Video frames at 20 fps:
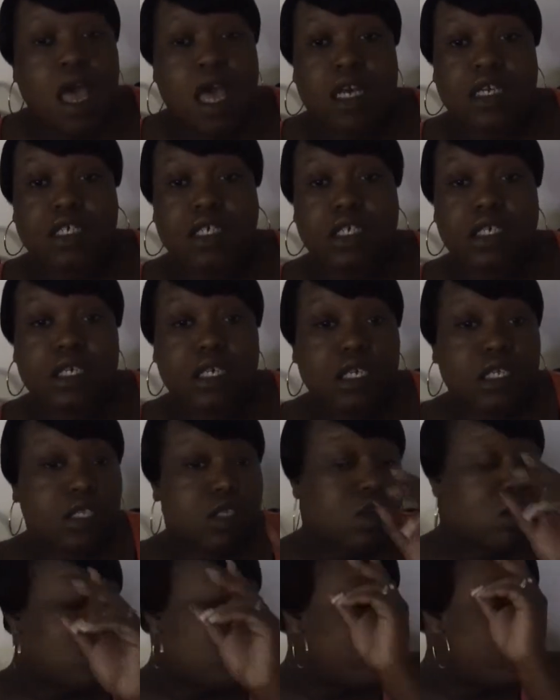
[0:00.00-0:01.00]
As she
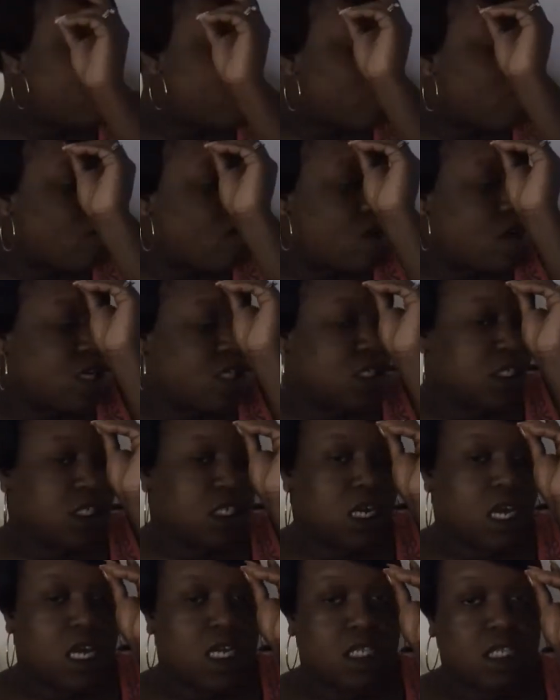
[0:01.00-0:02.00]
gets on the road and
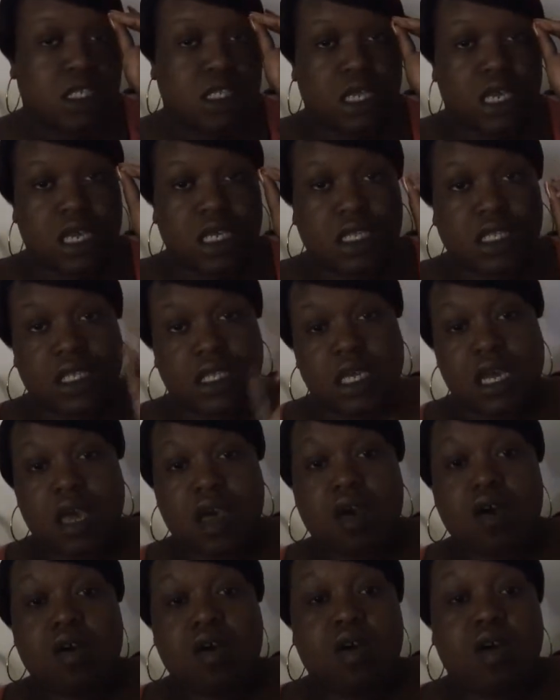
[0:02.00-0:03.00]
she heads to ATL.